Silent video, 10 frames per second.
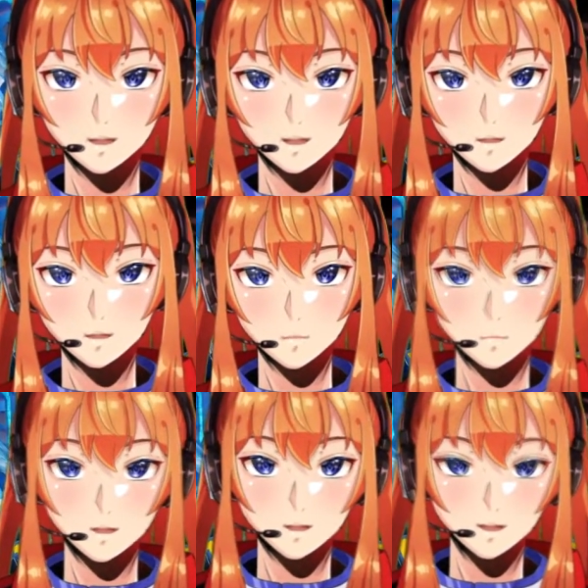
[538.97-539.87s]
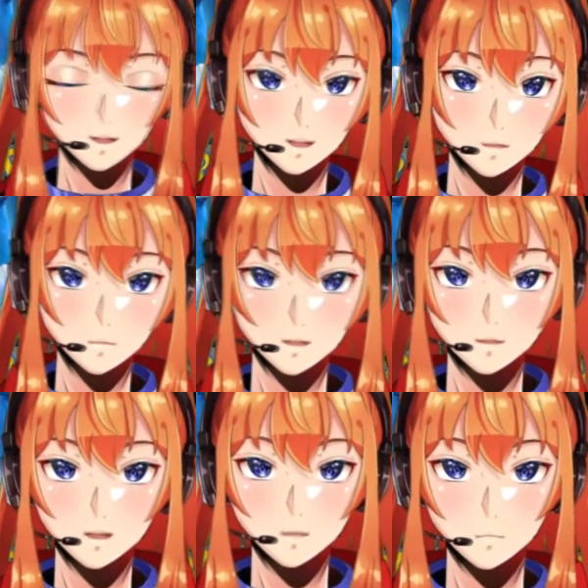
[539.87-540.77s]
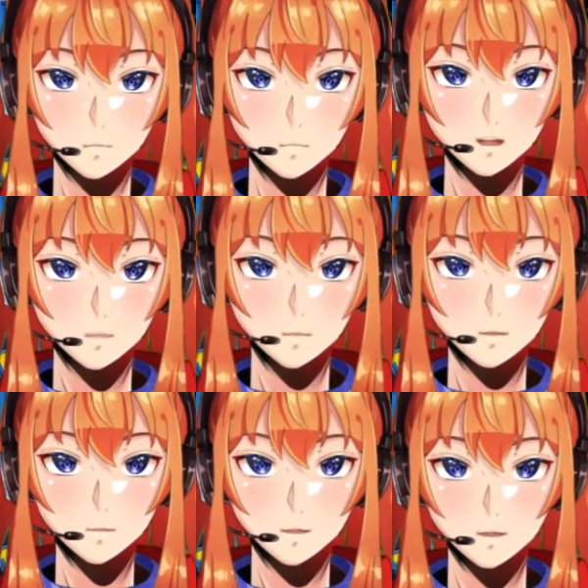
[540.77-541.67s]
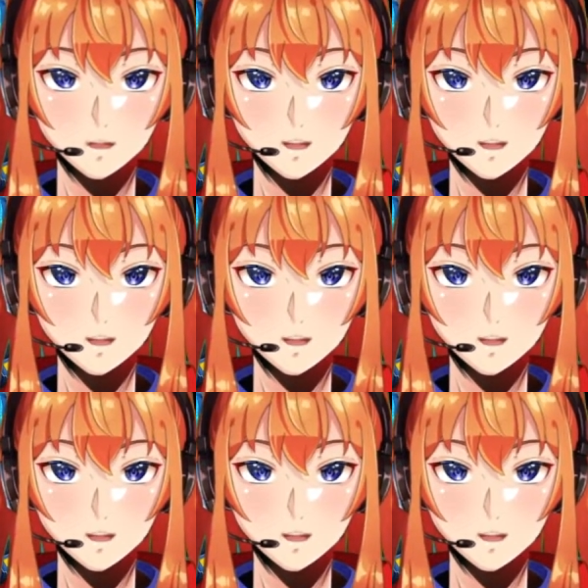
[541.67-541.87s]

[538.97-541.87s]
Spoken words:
cuteness, etc. with Poffins, and the